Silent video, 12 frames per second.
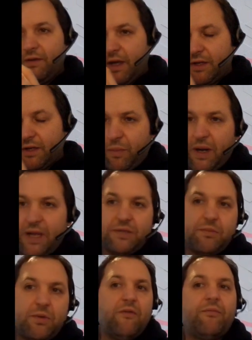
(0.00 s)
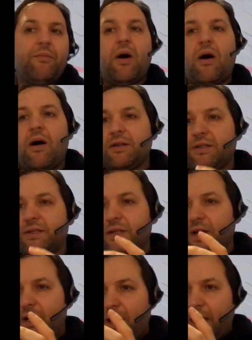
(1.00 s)
There's replacement of parts.
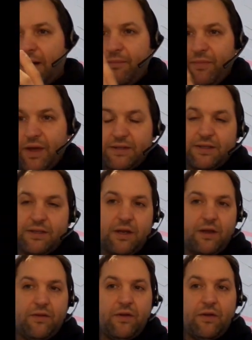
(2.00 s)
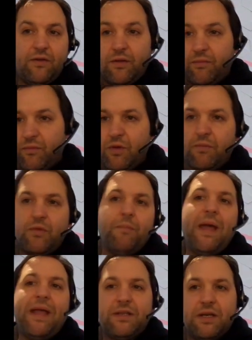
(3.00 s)
There's the
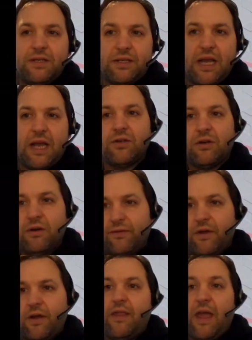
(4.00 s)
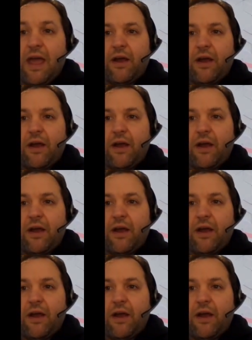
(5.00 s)
maintenance schedule of the